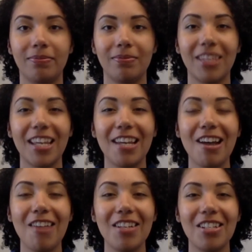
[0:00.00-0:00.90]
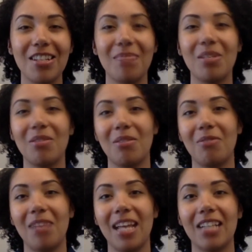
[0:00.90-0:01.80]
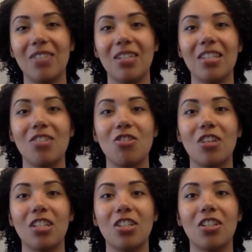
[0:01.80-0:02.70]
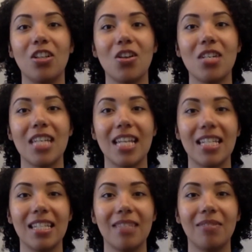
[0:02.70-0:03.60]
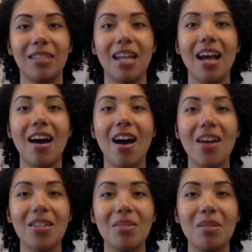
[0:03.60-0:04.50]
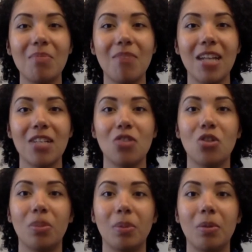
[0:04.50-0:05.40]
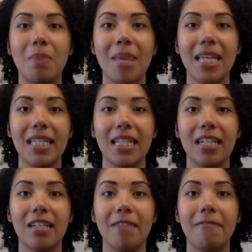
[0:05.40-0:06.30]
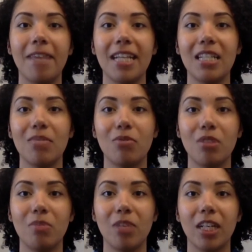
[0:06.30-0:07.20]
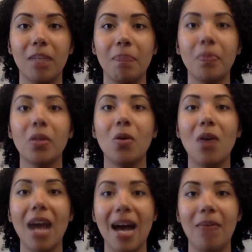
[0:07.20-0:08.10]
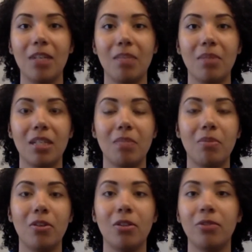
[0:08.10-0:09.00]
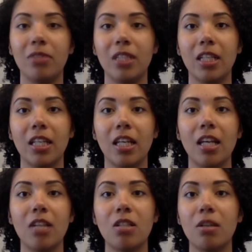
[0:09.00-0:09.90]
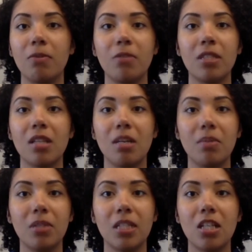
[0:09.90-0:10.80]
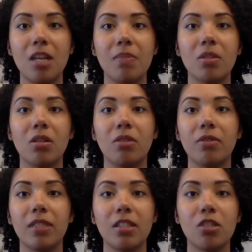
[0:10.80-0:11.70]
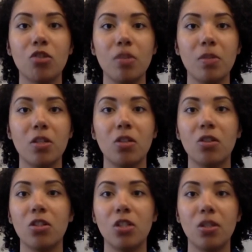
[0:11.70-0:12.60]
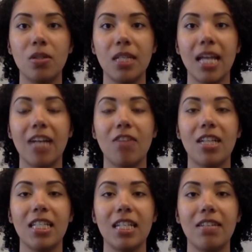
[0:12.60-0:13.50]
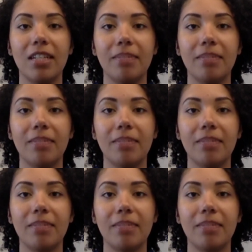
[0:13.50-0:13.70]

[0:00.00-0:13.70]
Encourage them to reflect on its structure and content. Ask them to brainstorm on what makes it an effective rubric or how it can be improved. So, for example, in terms of description, continuity and criteria.